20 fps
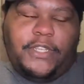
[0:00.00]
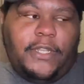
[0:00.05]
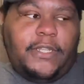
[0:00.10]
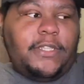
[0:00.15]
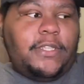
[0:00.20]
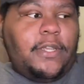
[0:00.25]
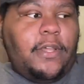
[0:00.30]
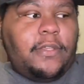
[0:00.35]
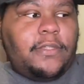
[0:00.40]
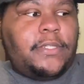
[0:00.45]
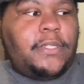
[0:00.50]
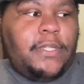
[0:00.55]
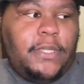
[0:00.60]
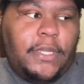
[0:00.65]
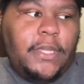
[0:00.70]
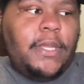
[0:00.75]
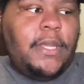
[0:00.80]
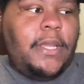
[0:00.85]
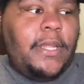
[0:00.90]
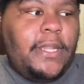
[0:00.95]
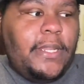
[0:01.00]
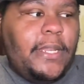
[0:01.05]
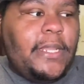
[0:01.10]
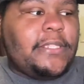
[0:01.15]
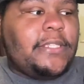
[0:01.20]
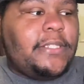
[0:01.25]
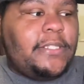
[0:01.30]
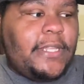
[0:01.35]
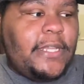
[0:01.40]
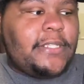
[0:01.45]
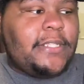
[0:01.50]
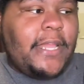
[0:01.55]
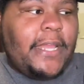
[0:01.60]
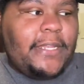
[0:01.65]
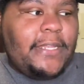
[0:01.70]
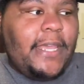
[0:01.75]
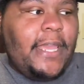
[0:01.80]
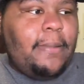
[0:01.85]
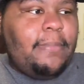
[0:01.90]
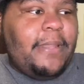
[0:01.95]
sauce, that's like
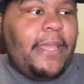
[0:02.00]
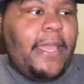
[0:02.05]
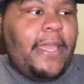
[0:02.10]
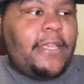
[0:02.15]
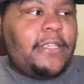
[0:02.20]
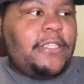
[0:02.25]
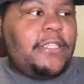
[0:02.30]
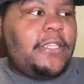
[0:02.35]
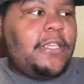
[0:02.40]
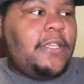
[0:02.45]
Dane Dash.